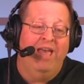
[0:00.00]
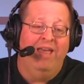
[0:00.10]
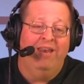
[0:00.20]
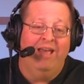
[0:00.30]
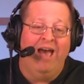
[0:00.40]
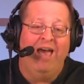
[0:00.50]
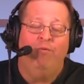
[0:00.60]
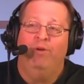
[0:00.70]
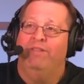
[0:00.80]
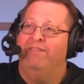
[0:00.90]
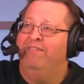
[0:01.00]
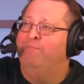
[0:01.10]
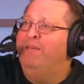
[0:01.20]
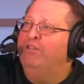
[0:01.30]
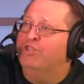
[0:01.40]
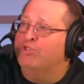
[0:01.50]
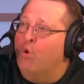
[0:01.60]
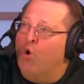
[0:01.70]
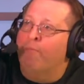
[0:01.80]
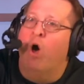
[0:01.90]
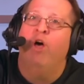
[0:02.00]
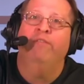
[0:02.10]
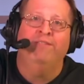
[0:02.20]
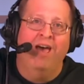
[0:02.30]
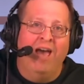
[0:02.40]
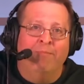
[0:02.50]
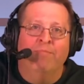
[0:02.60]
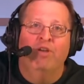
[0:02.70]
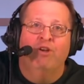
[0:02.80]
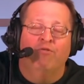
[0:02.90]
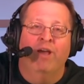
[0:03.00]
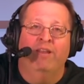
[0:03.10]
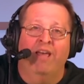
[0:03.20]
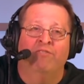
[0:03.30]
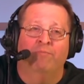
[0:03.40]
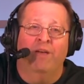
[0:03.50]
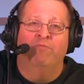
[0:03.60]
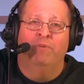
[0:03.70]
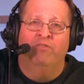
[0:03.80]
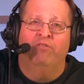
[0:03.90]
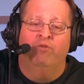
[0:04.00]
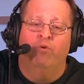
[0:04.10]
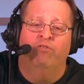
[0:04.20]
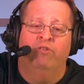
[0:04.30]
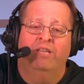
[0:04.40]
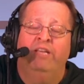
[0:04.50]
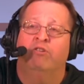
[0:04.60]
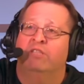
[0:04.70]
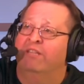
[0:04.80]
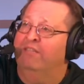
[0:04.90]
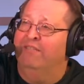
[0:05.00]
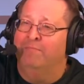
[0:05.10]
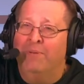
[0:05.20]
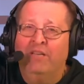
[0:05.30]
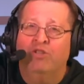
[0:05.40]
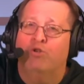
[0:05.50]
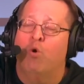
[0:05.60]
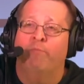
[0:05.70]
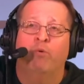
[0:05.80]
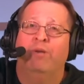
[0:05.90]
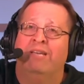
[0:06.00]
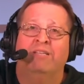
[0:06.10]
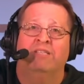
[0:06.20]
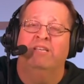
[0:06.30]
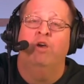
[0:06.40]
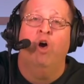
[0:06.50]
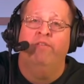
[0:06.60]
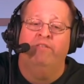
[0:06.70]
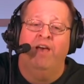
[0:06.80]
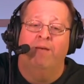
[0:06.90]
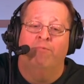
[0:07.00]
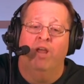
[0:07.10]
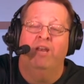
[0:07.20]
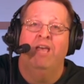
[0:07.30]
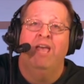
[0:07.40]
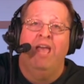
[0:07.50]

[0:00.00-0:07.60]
And there's this big storm all the time, right? As business owners and leaders, that this is big storm that we can see all the time, right?